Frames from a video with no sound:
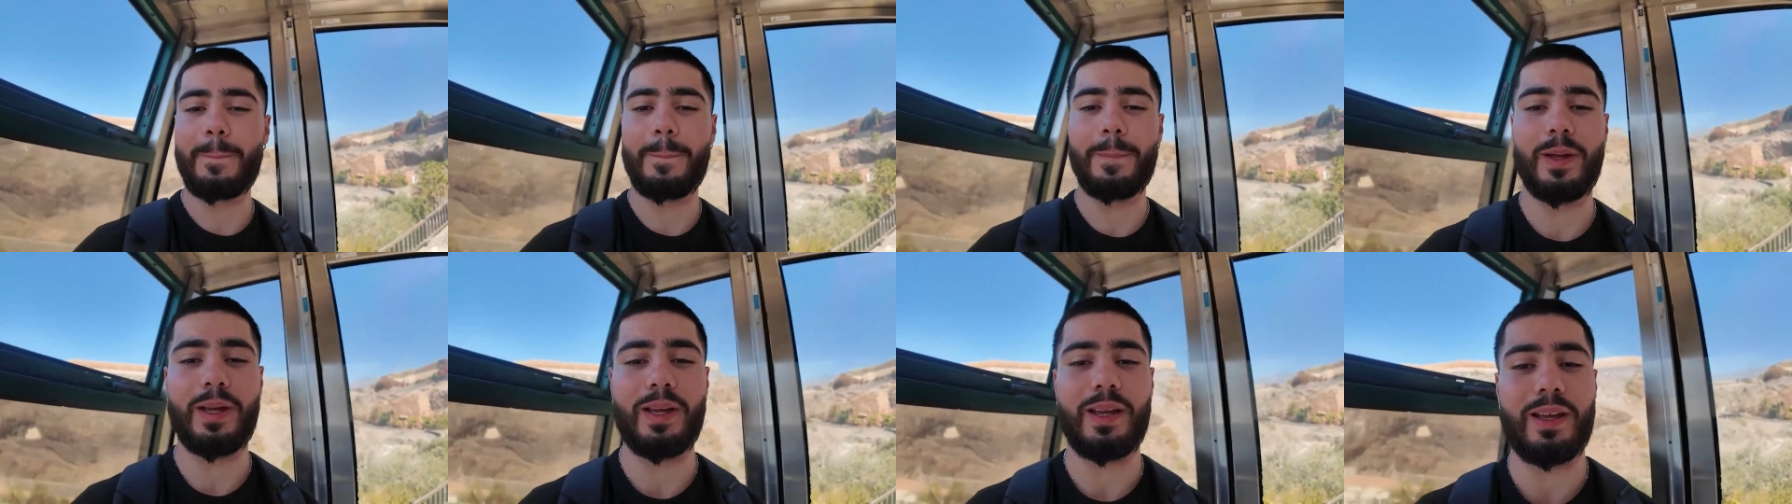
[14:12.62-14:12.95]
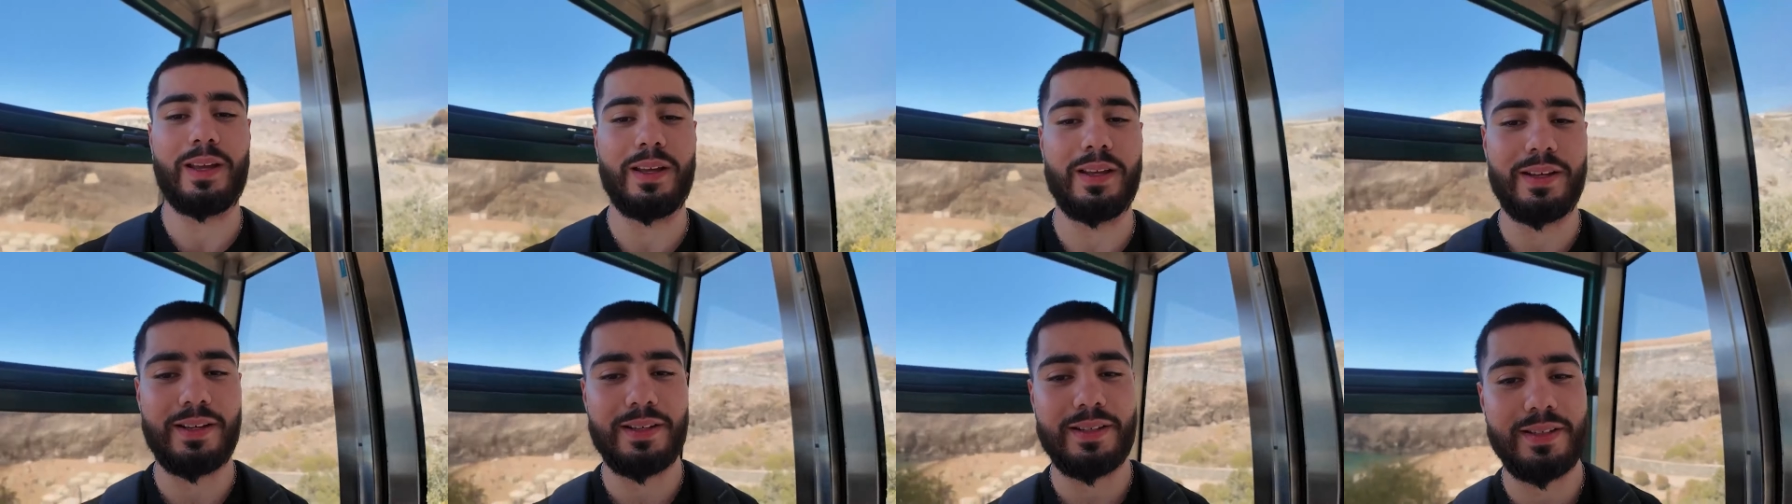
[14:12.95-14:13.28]
But
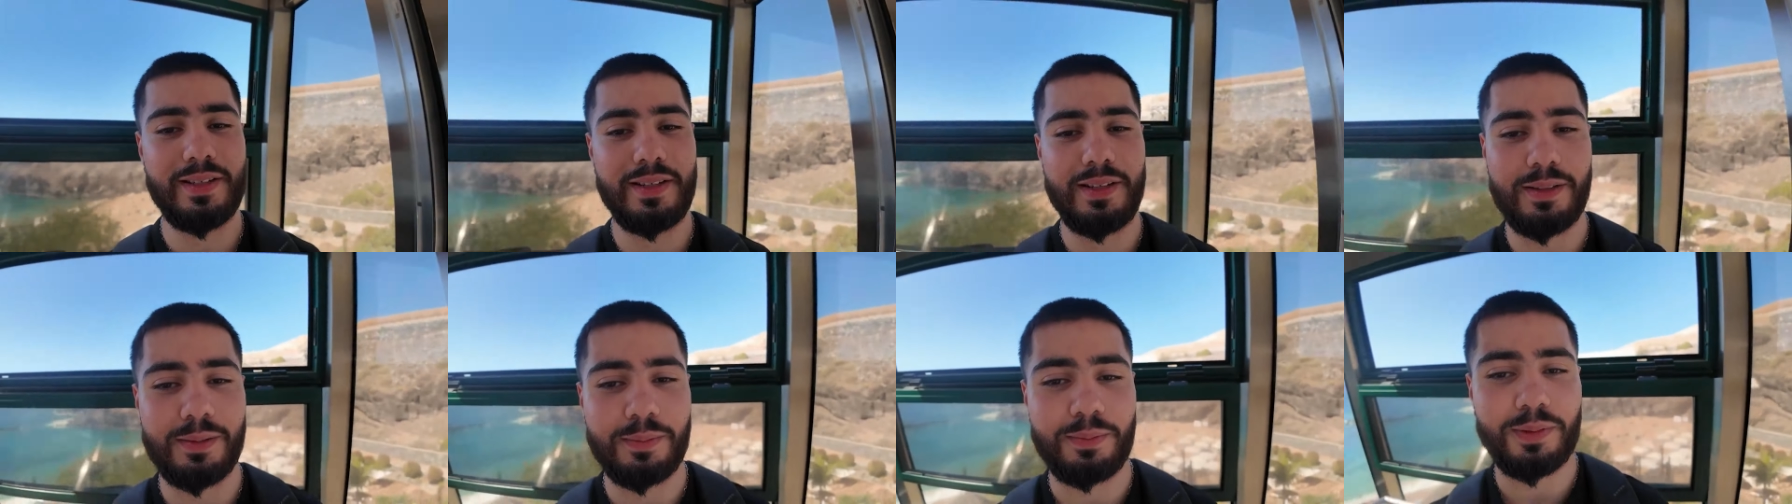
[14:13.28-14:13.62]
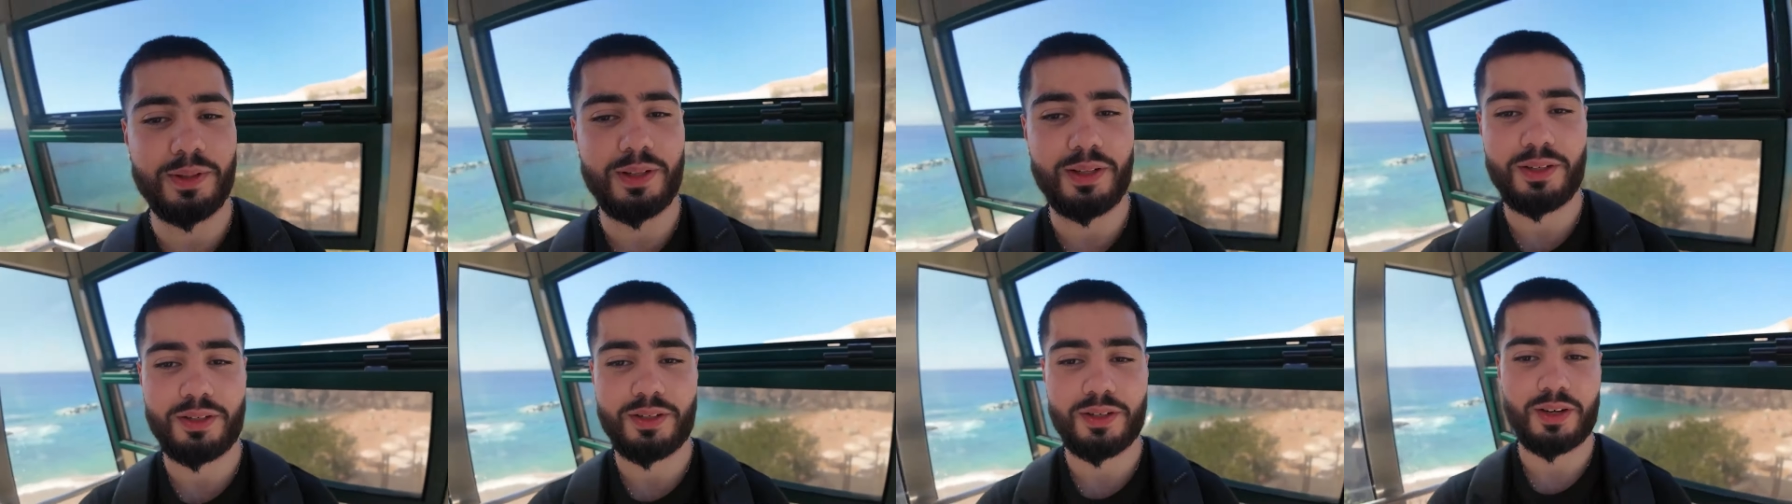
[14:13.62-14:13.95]
yeah, you can see the
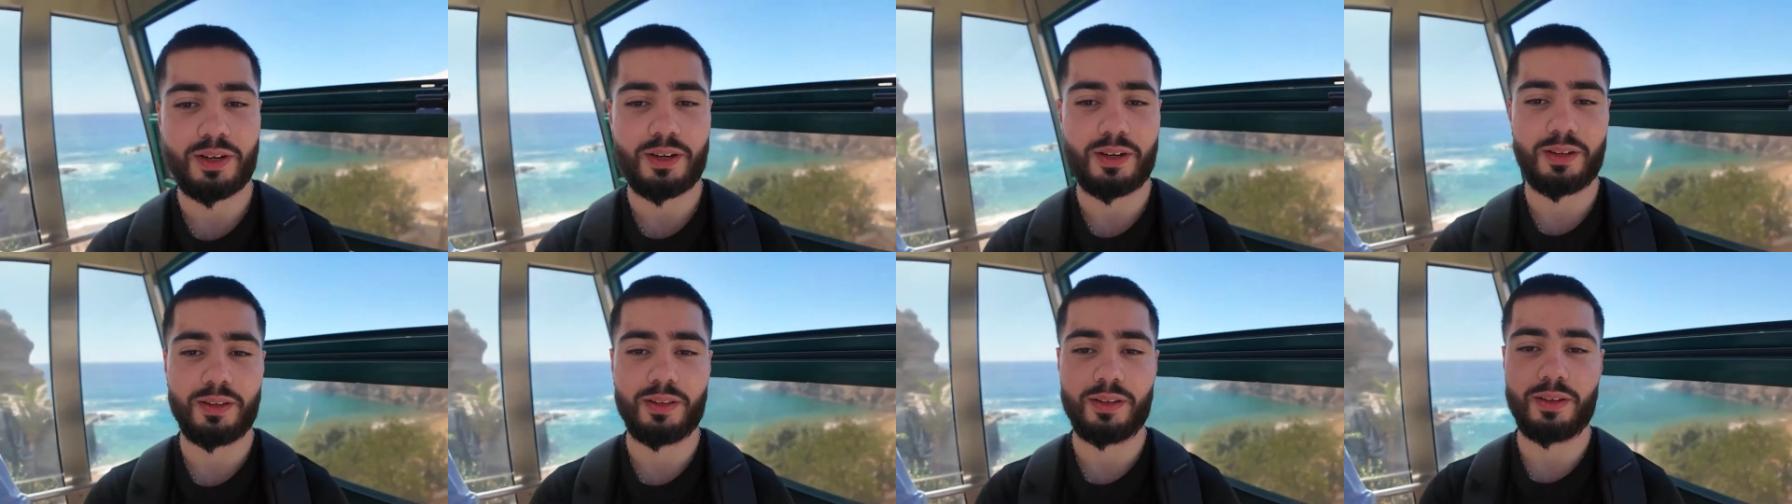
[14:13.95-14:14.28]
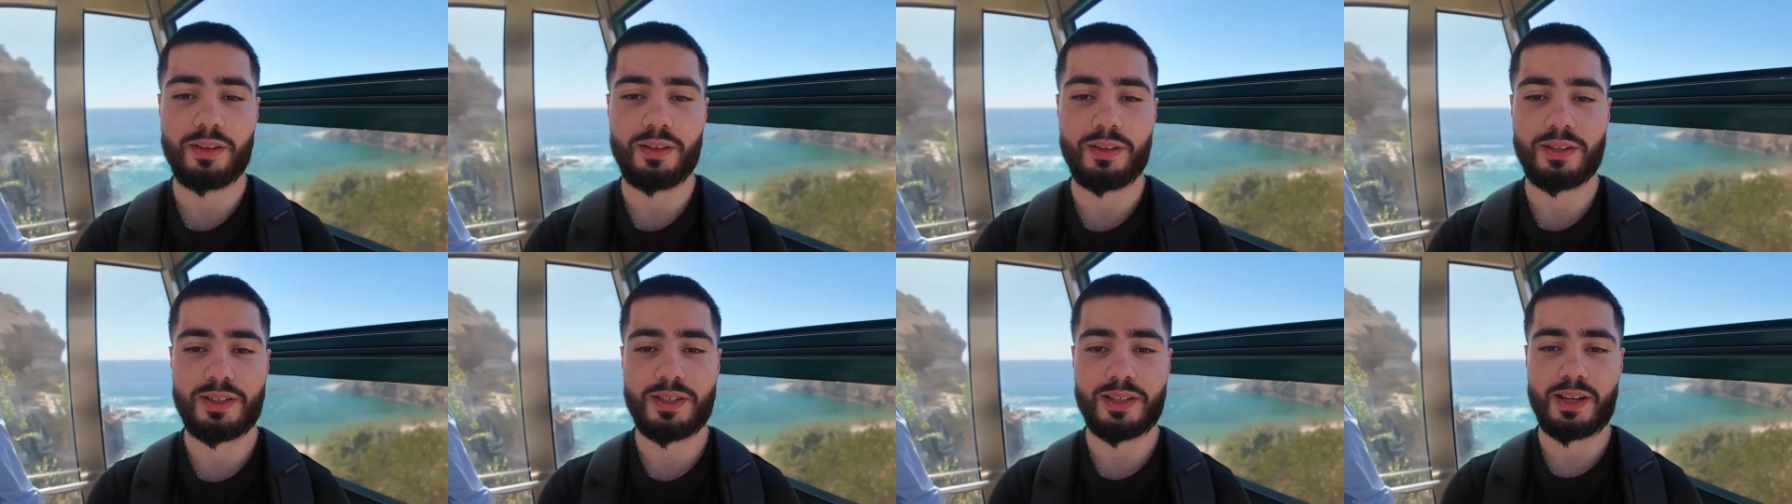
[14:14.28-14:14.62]
beach on
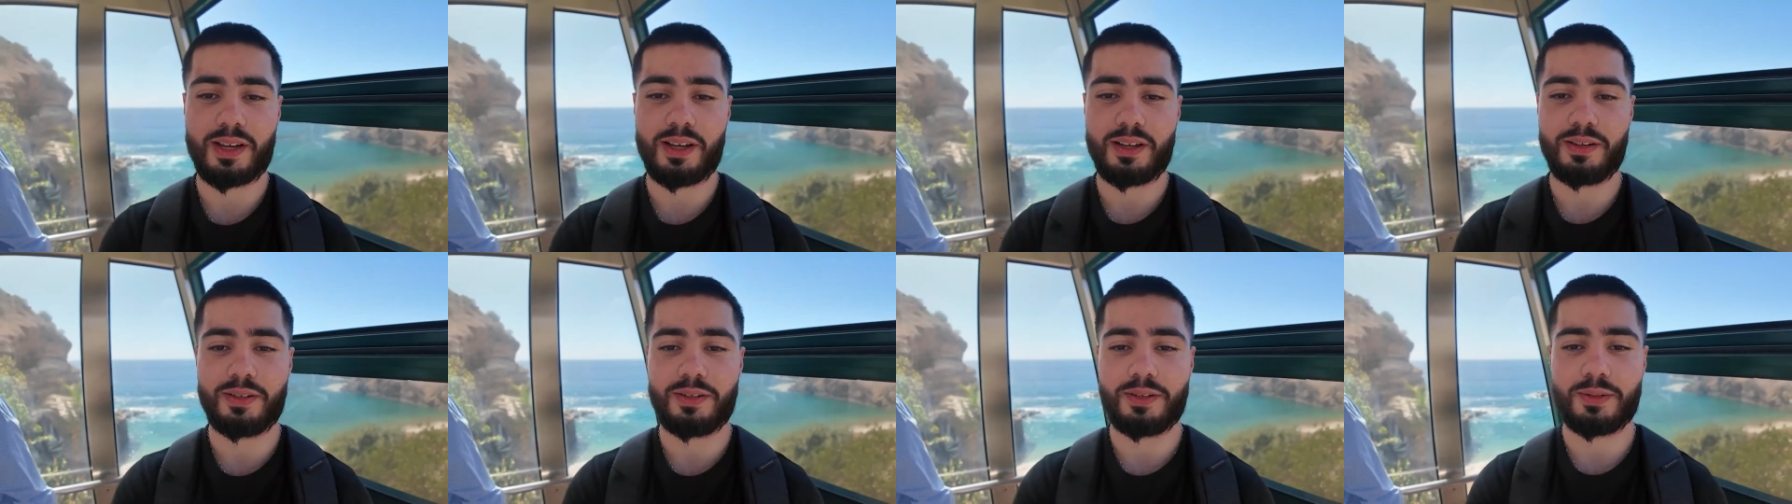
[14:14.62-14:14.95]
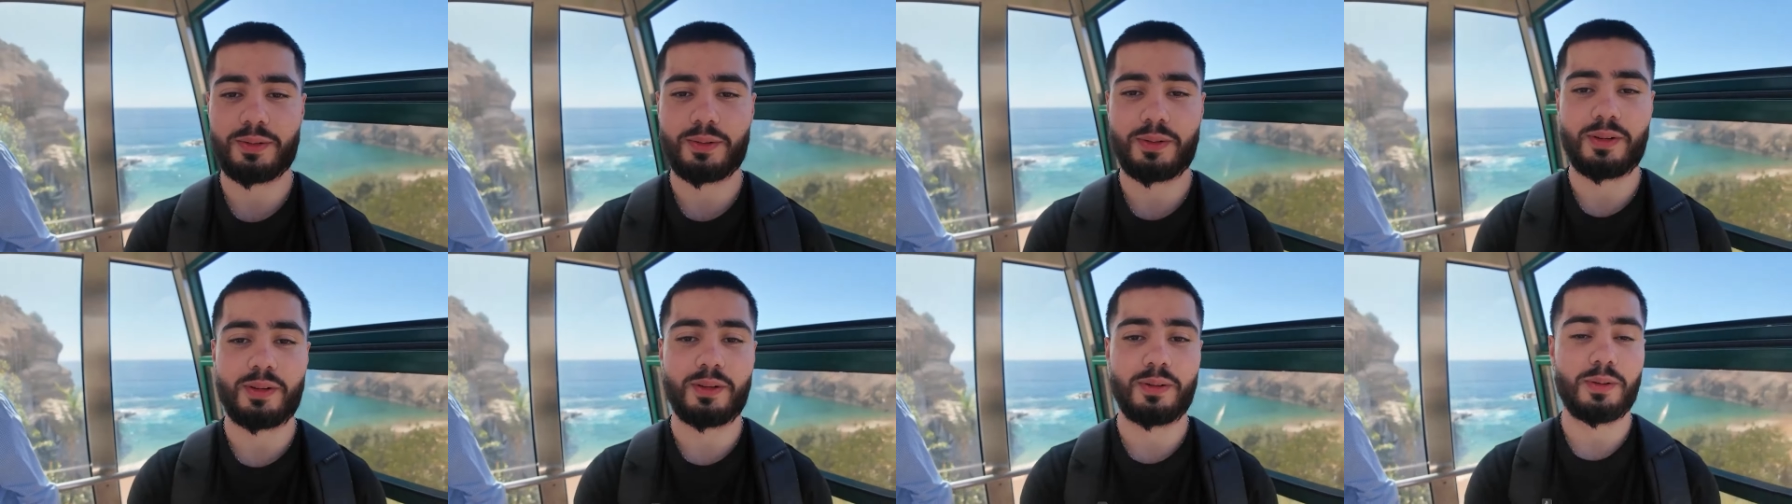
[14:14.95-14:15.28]
the other side
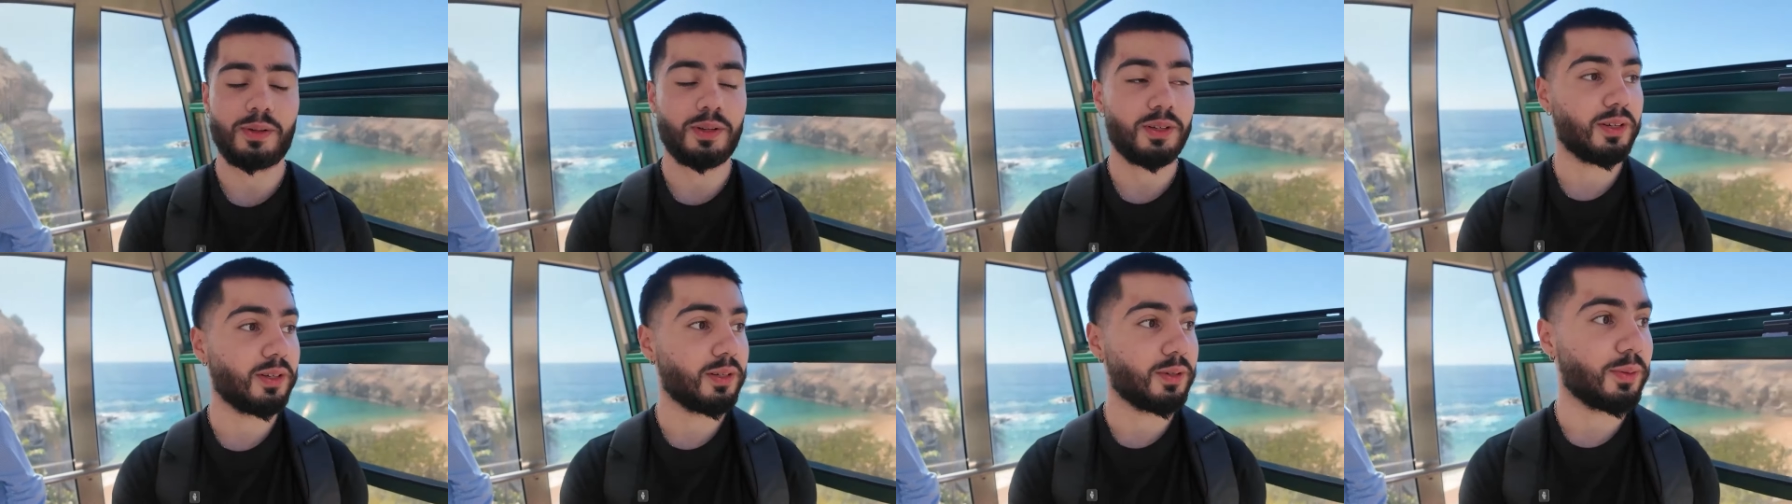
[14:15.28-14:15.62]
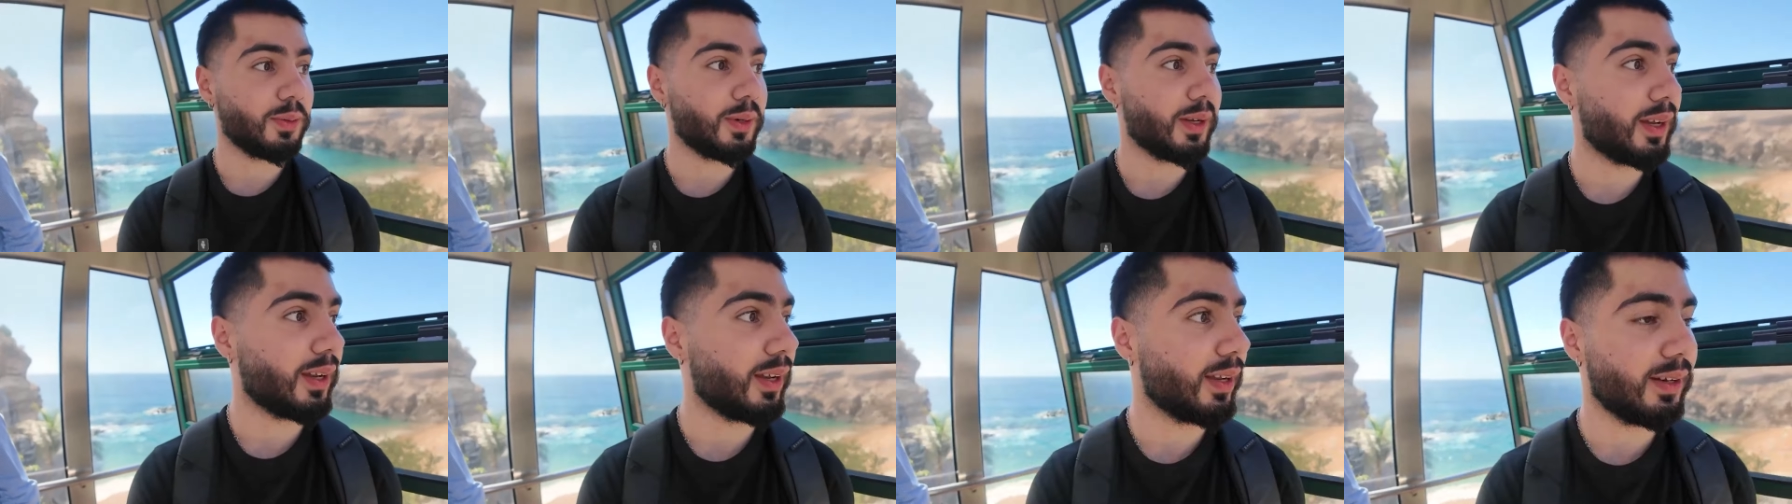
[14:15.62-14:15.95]
as well, which is
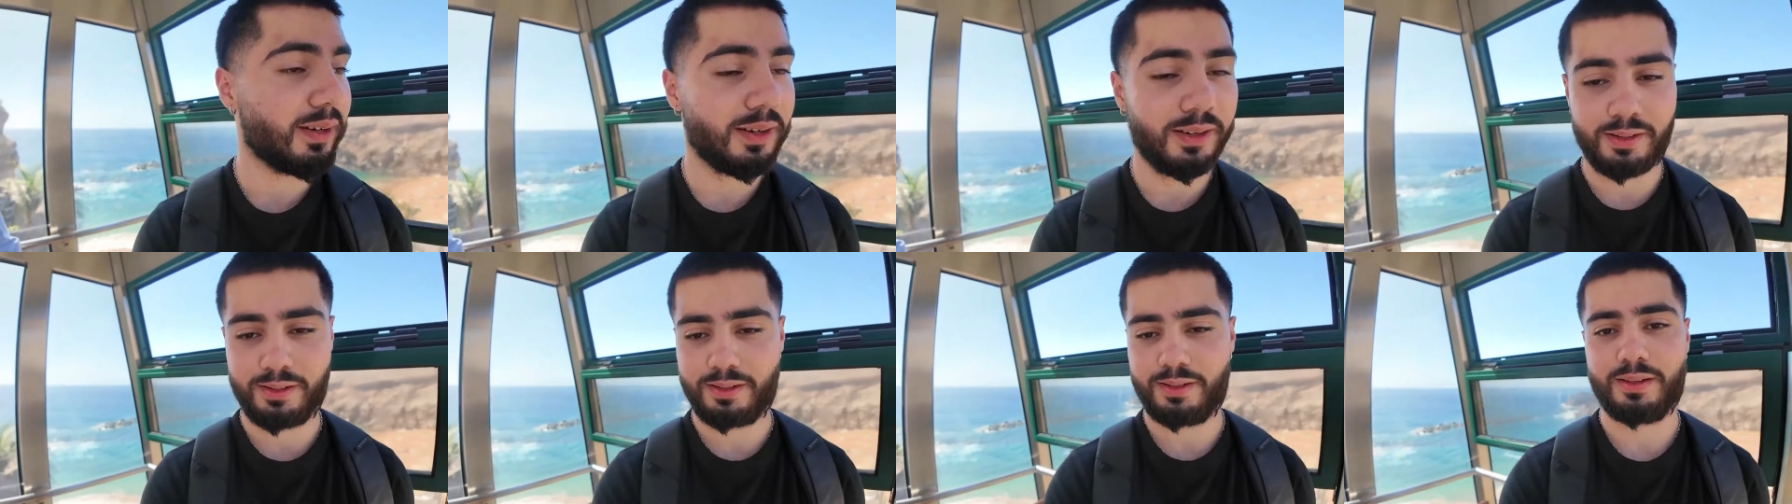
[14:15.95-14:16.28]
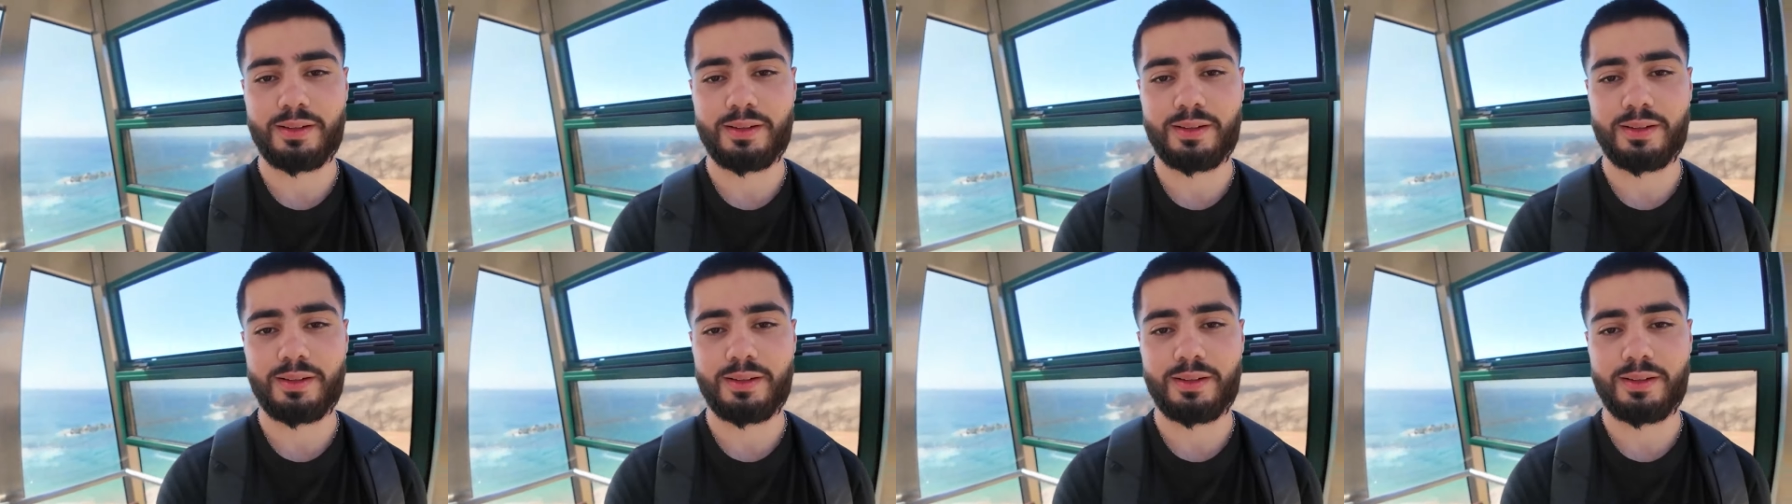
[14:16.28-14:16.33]
wicked.